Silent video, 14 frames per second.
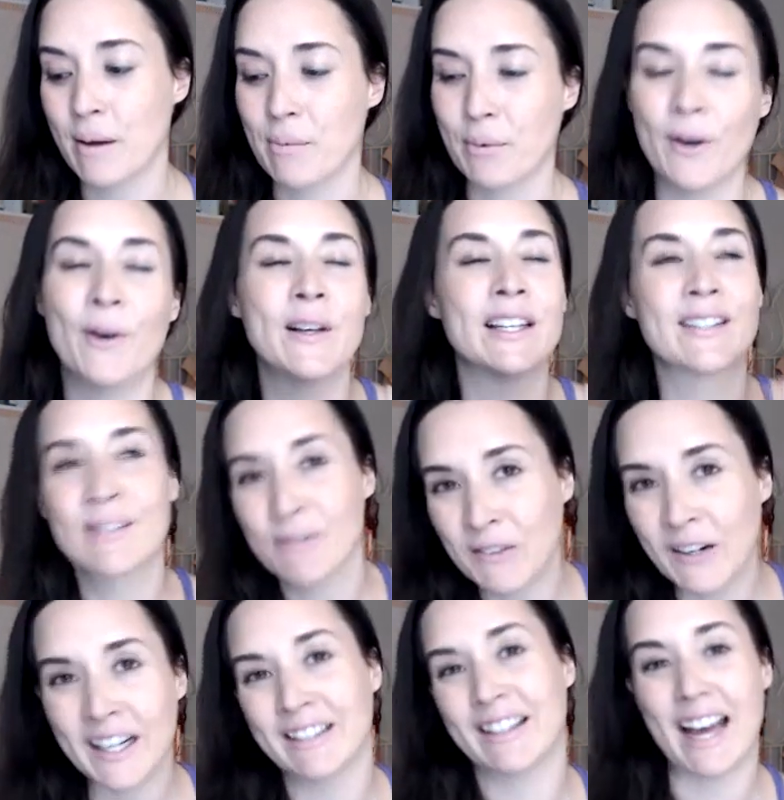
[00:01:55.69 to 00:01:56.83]
People always
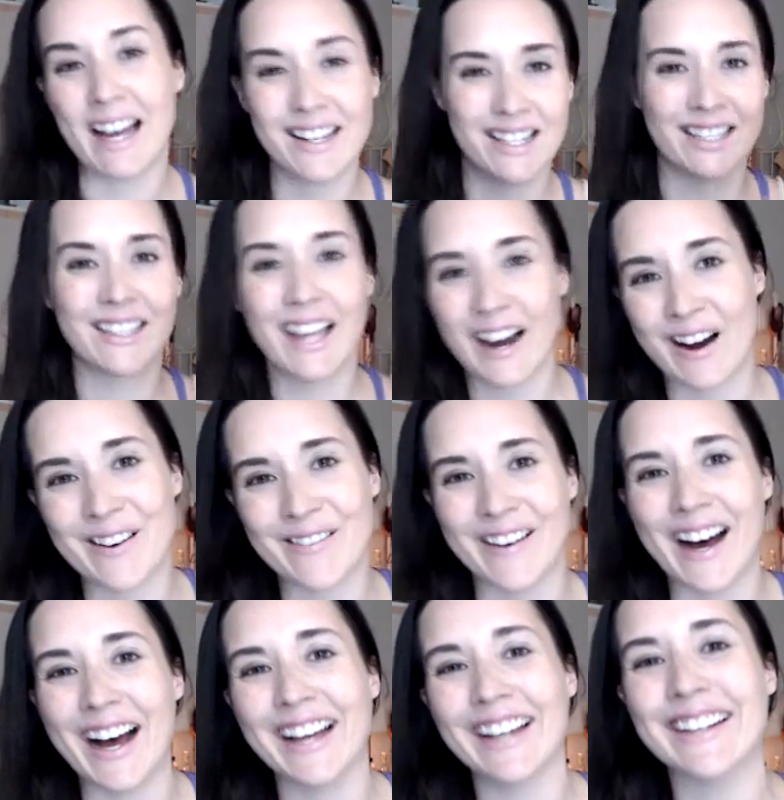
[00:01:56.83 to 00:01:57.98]
wanted that
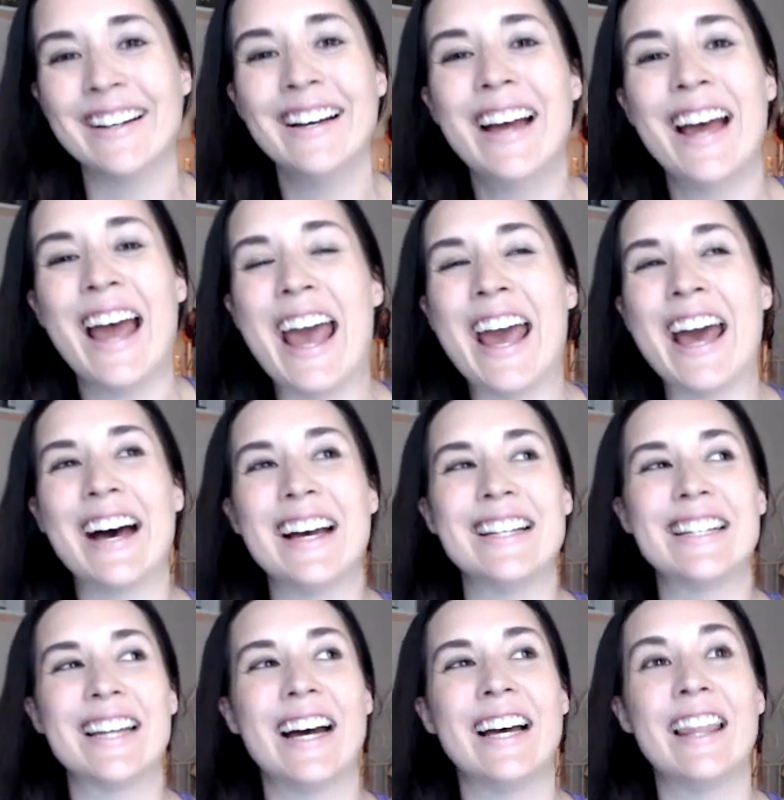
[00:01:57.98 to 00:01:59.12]
clarified,
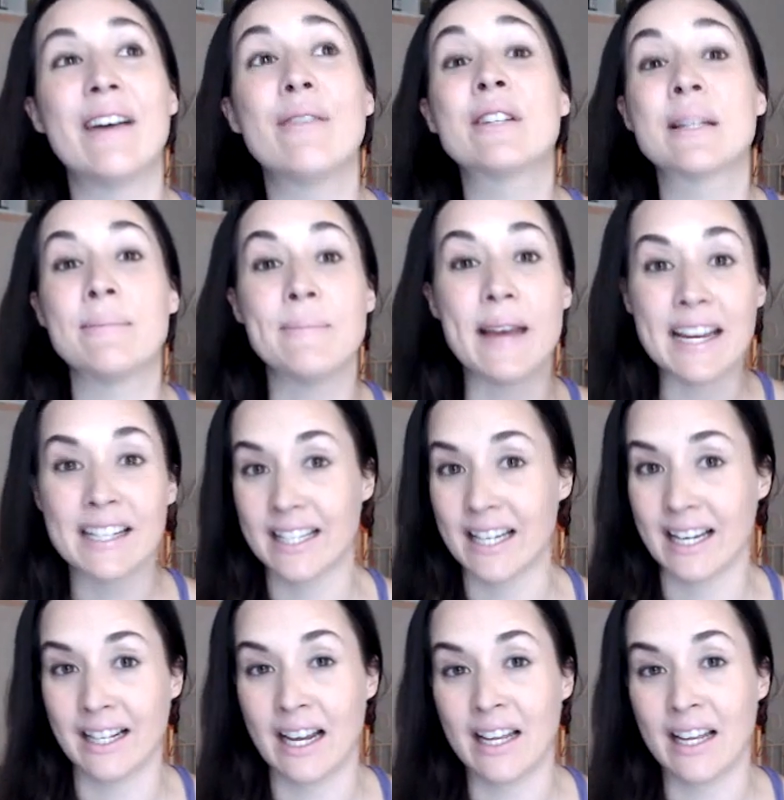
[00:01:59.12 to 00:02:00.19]
and uh, that was amazing.